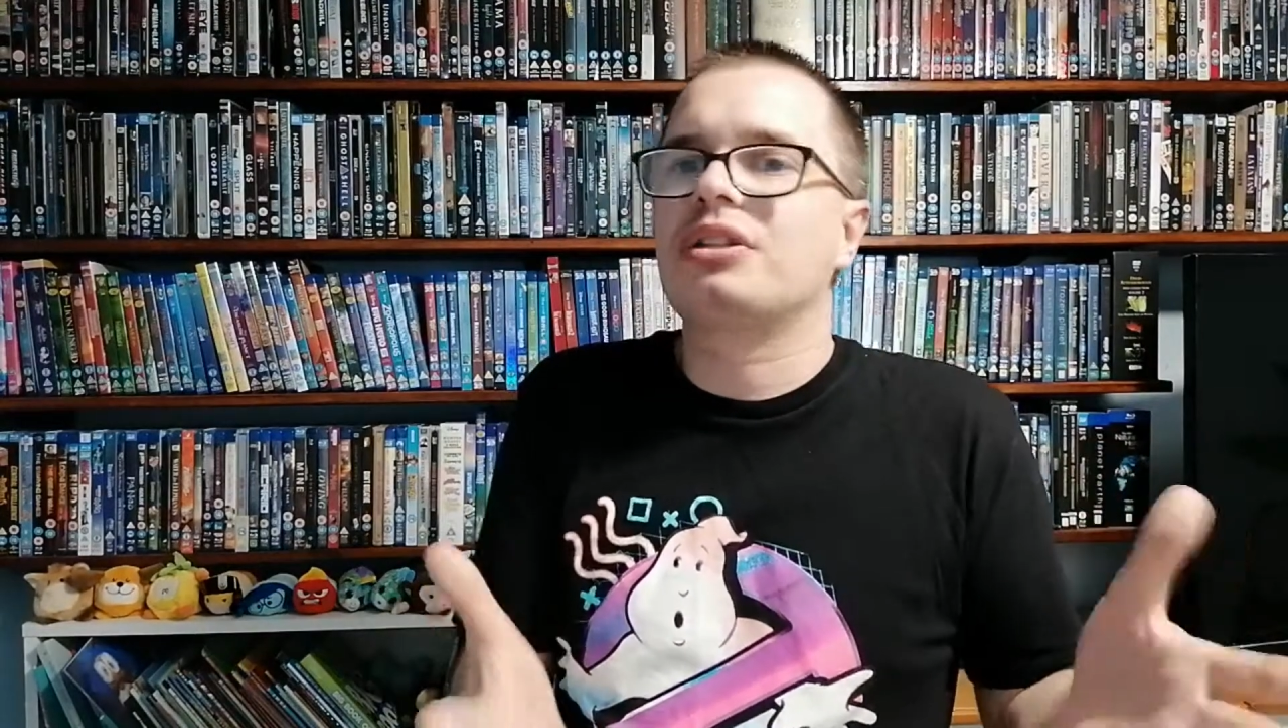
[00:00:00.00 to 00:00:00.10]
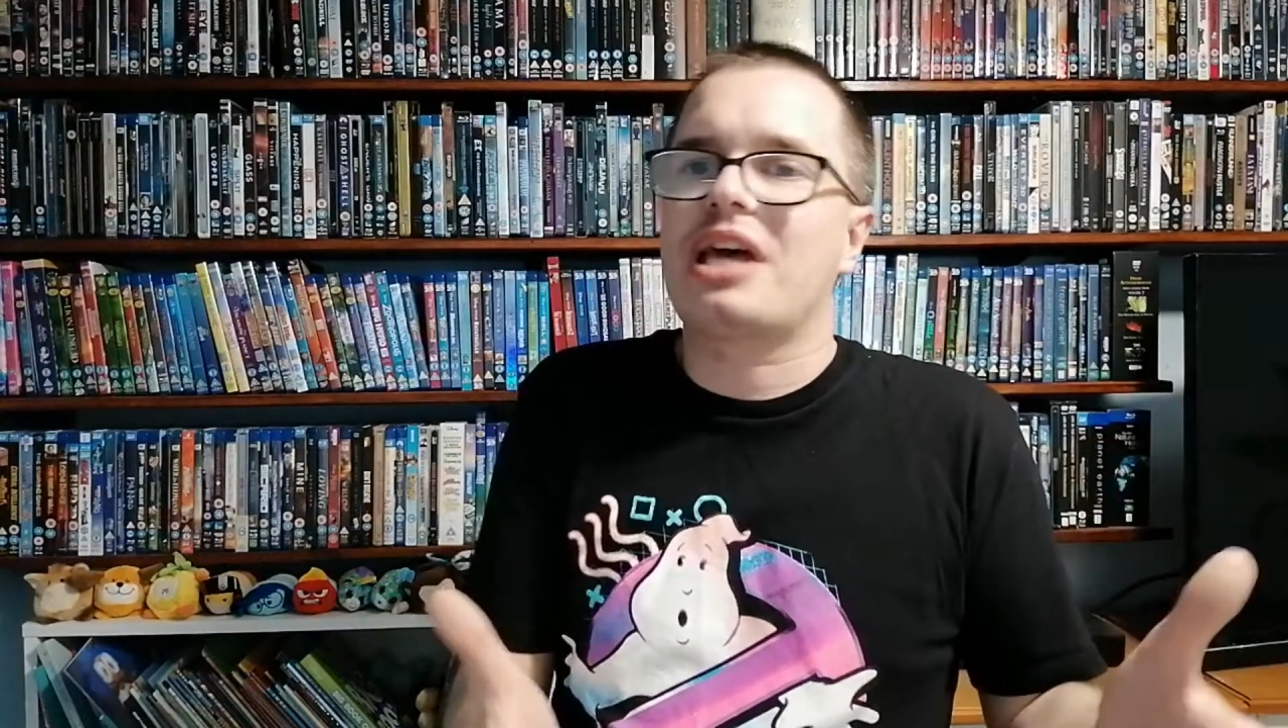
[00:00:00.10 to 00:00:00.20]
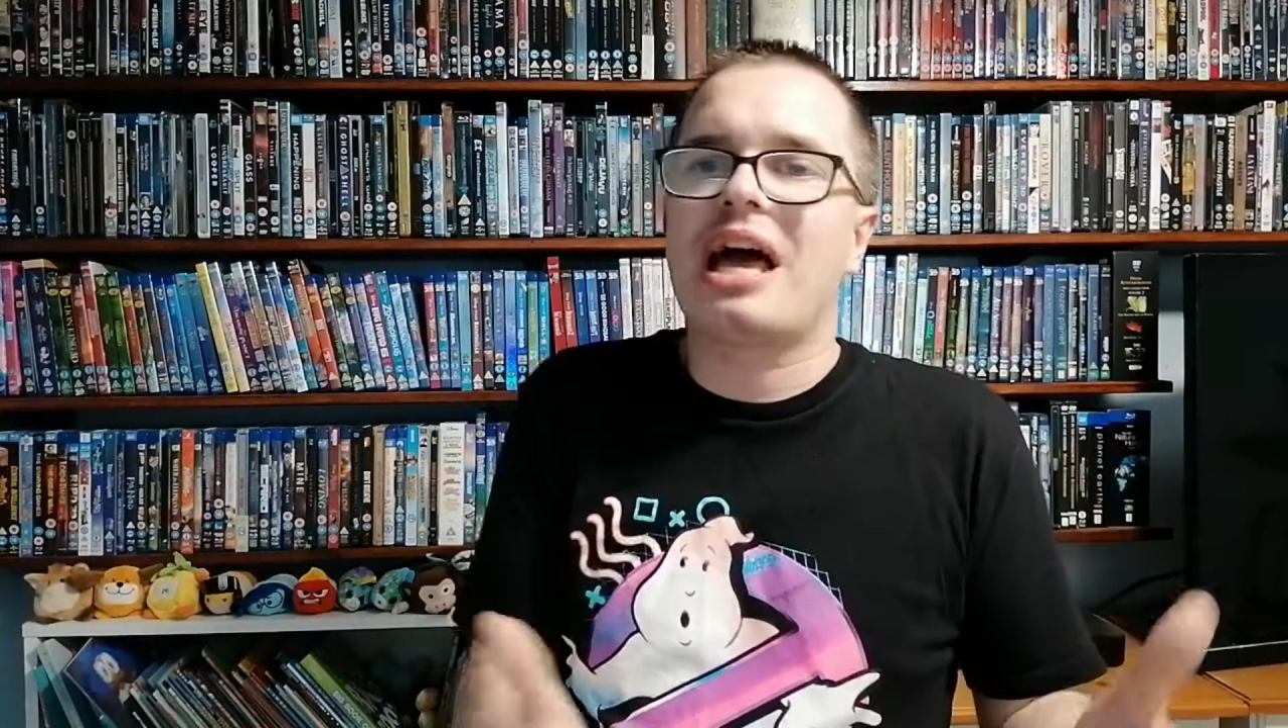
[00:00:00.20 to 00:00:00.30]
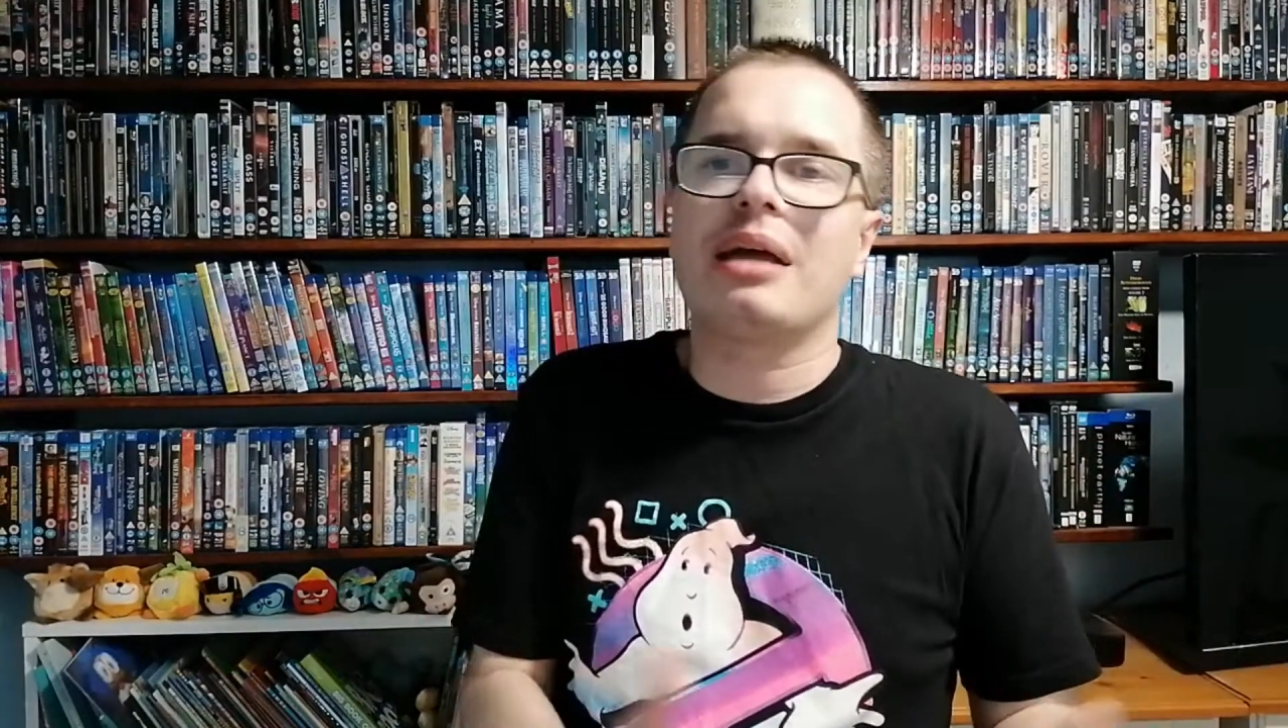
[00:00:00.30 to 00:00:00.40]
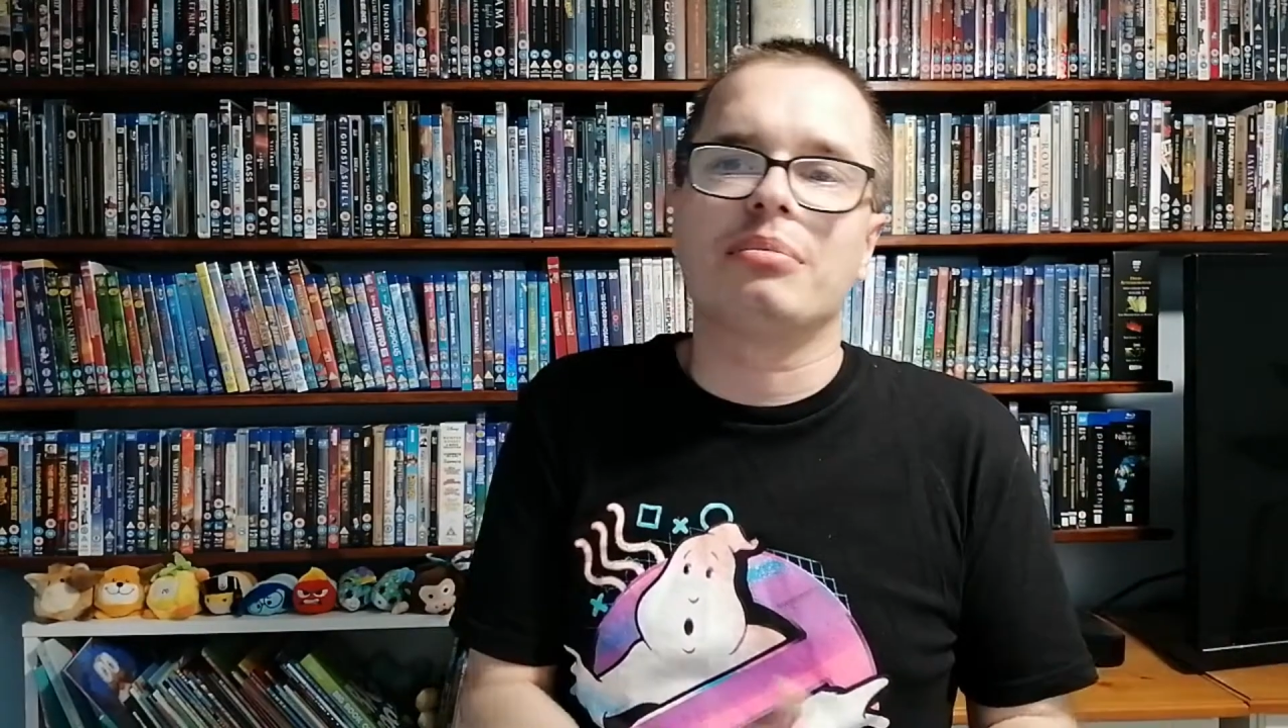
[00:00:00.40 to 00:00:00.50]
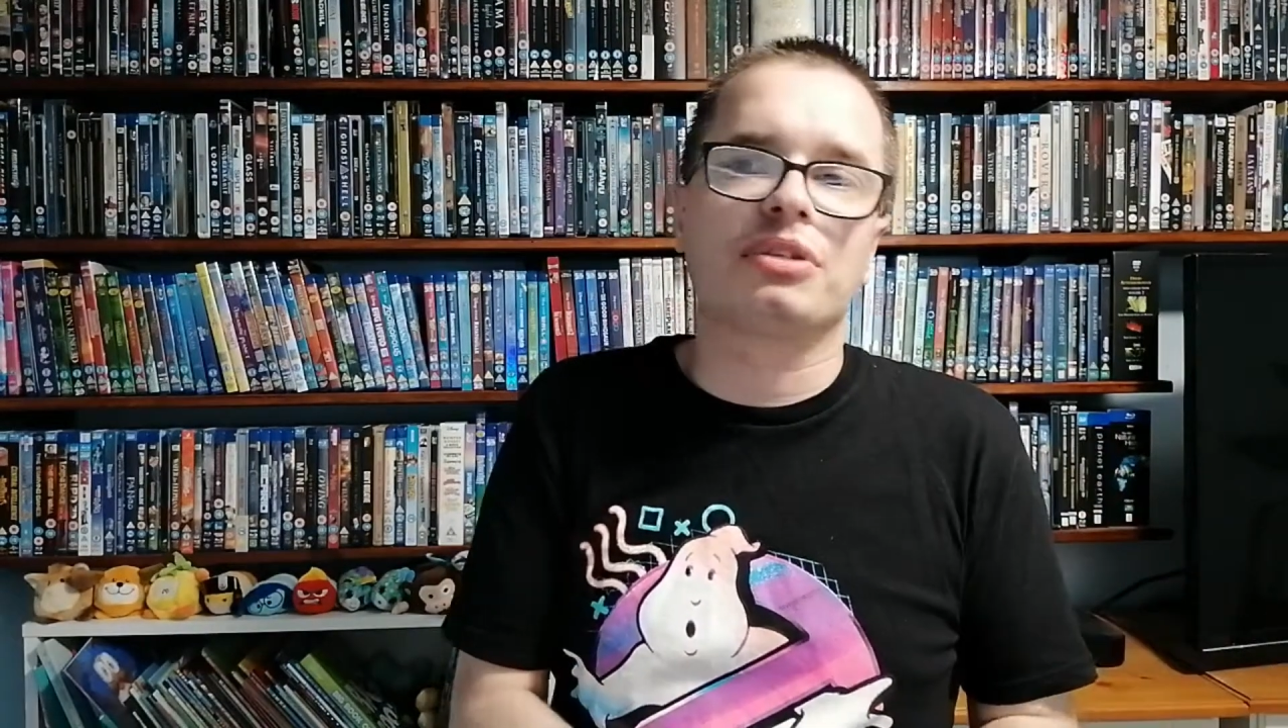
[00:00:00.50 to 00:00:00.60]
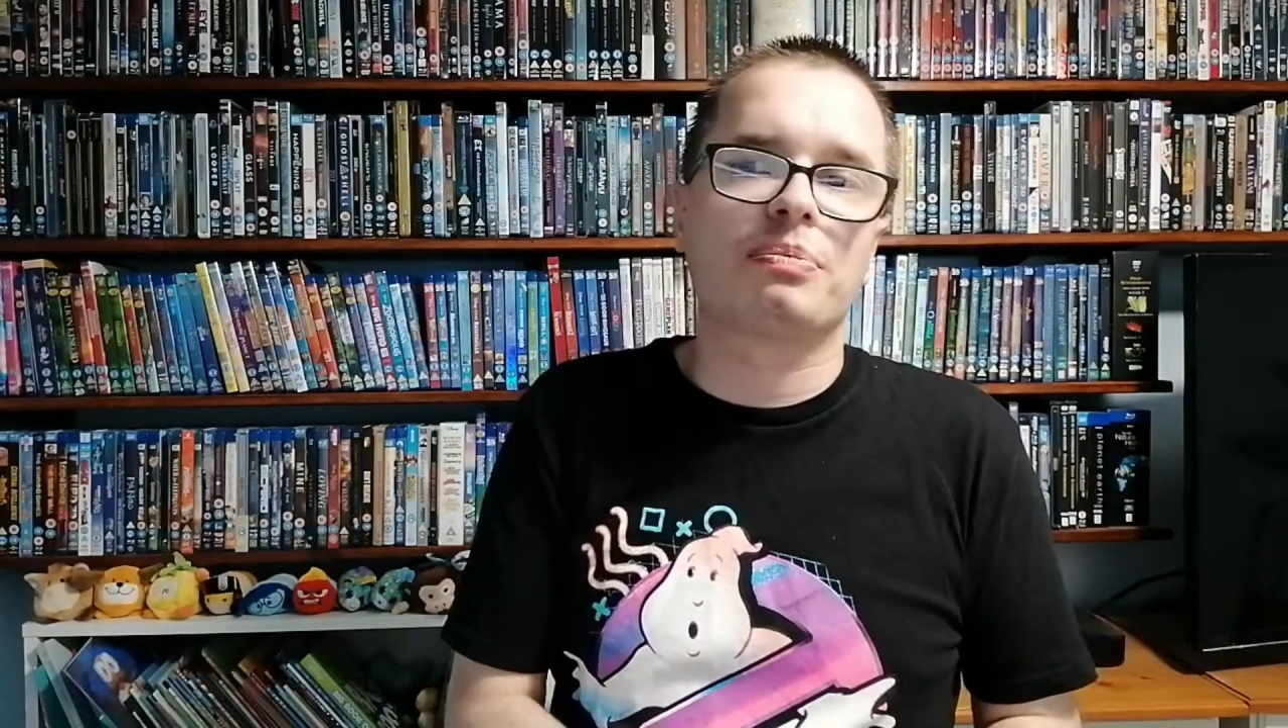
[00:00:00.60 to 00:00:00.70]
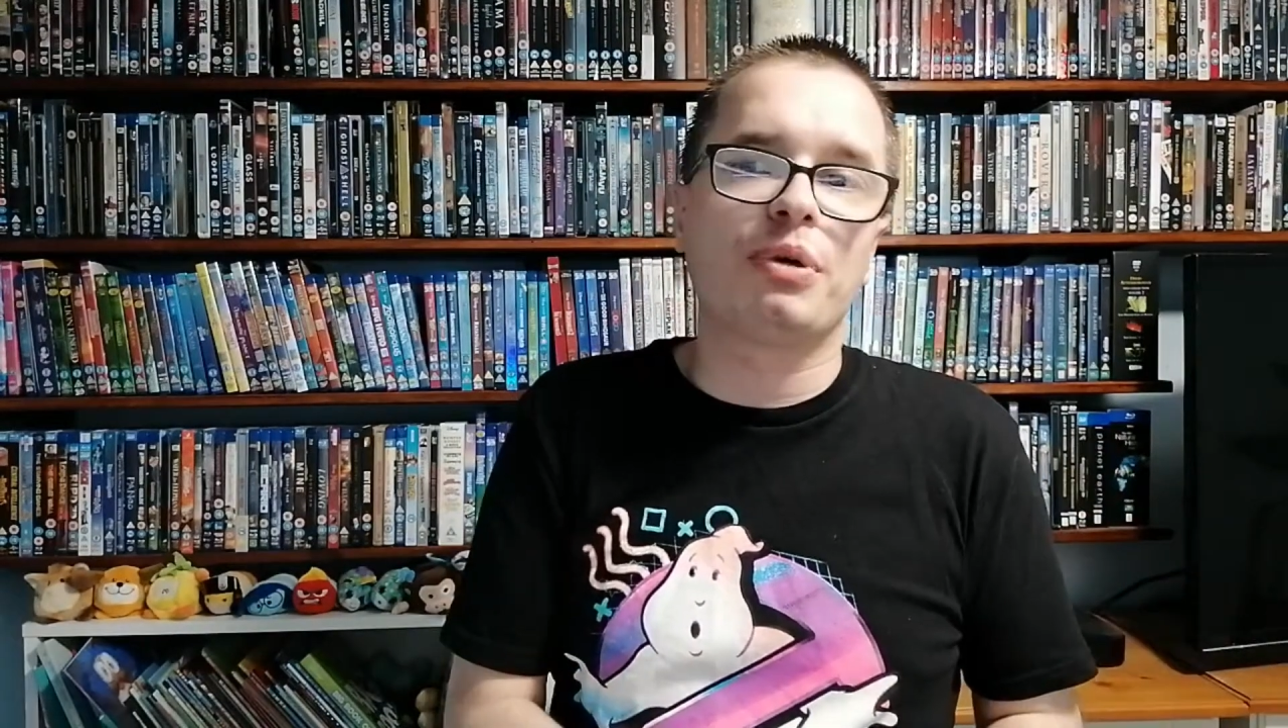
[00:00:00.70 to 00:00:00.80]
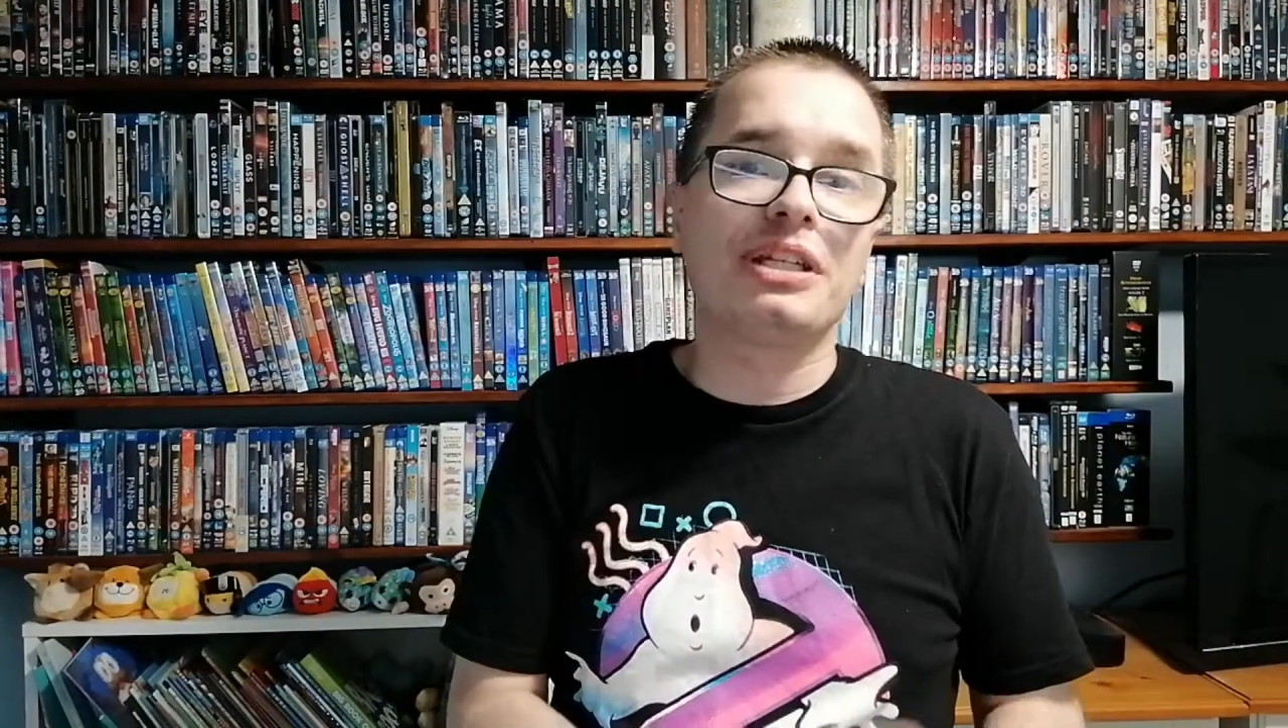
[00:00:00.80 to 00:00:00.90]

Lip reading: at times,